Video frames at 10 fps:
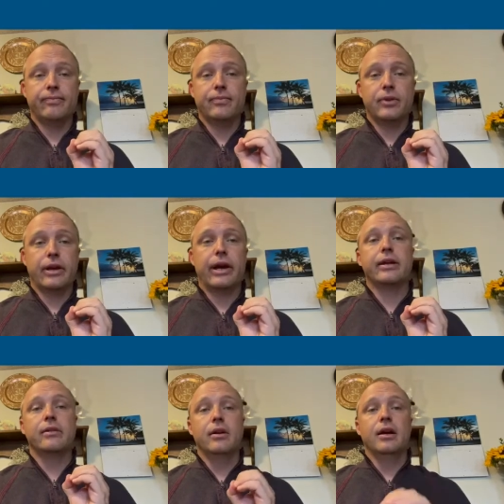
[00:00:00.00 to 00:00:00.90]
Okay?
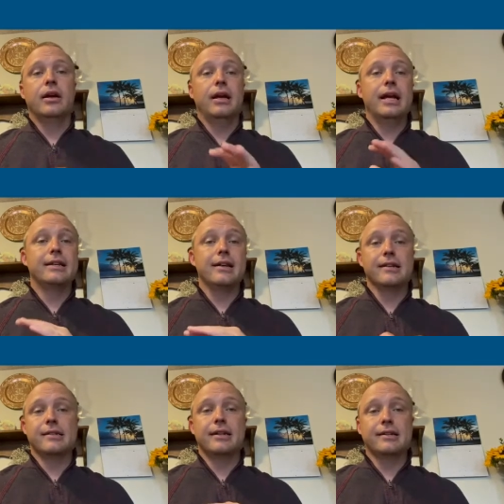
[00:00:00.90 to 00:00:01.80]
It
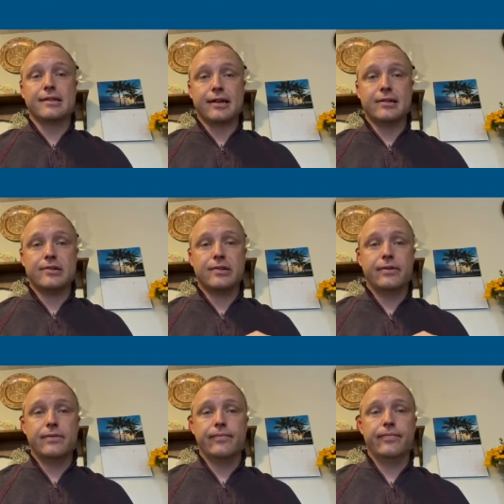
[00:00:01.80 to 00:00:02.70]
doesn't exist.
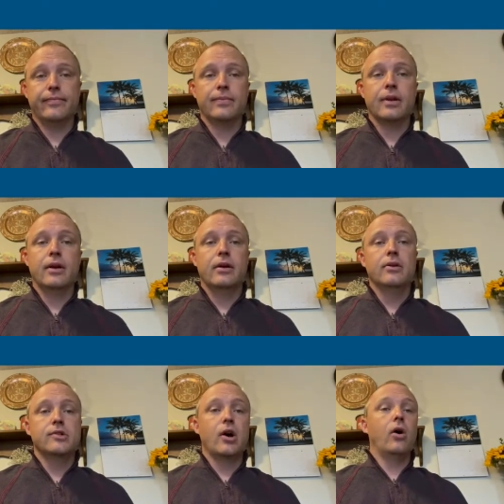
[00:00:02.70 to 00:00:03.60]

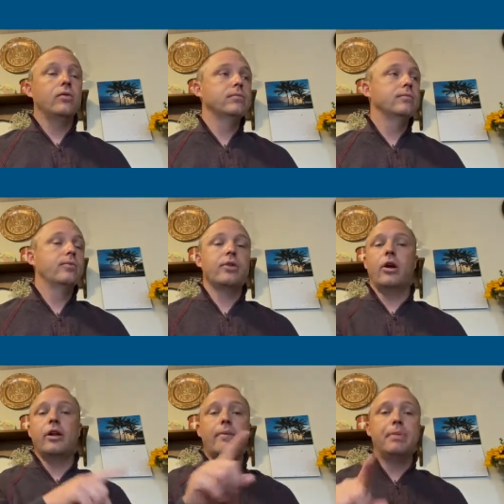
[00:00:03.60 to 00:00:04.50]
So, with all
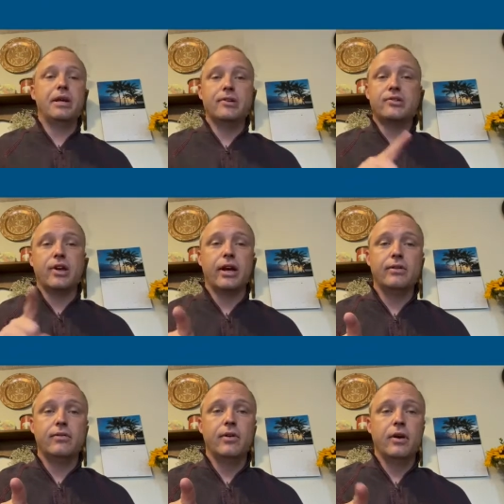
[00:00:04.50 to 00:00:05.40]
that being said,
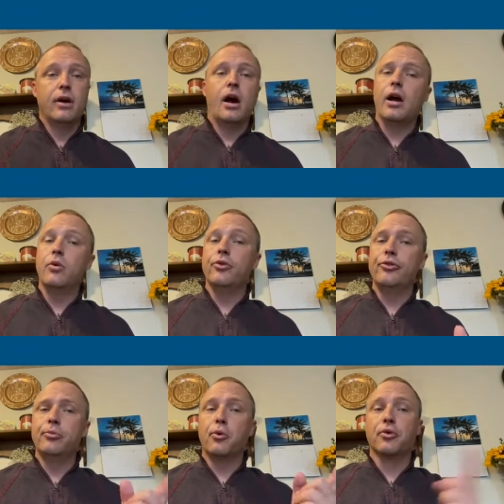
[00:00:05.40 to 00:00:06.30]
I will do
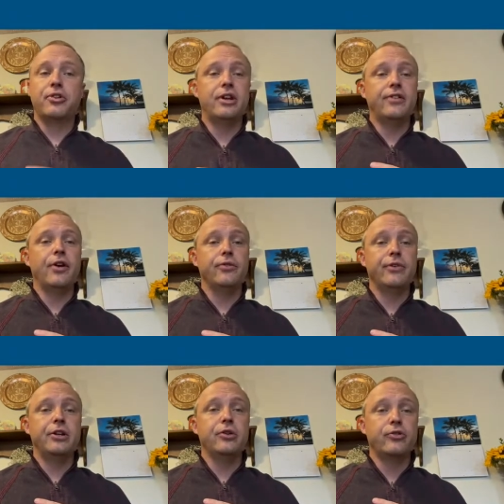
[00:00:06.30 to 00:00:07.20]
more detailed
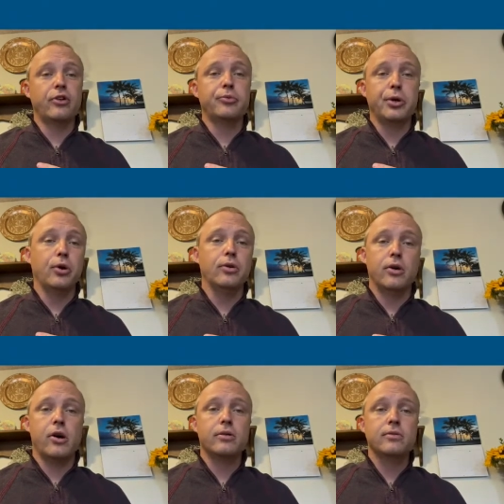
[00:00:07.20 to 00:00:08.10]
videos as we go
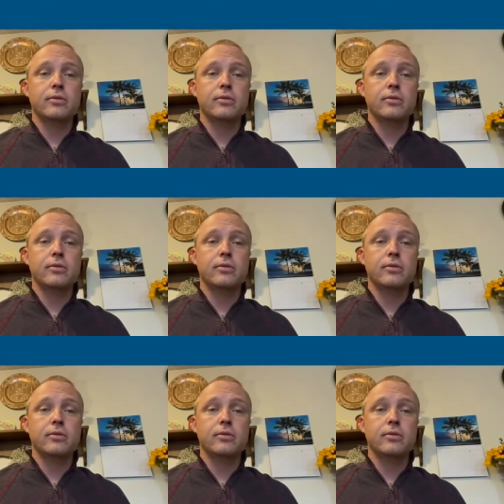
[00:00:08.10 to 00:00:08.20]
along.